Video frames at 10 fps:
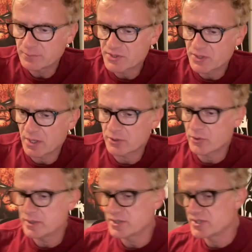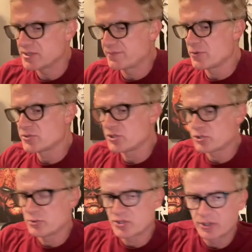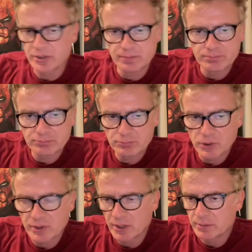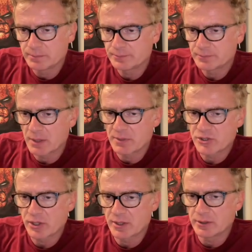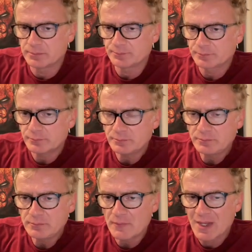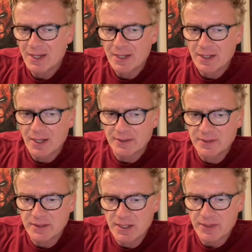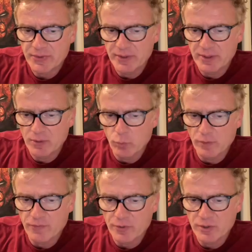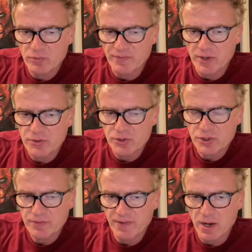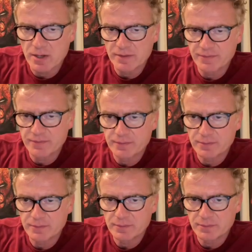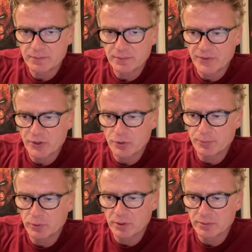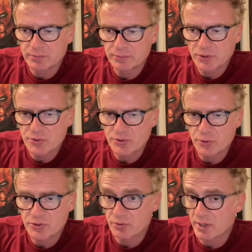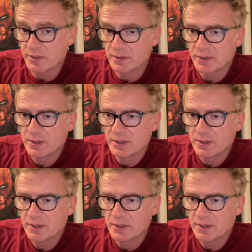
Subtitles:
Scott Cranage says first issue is good. Okay, I might check it out. I did get the Wolverine Revenge 5 with a Capullo, who's great.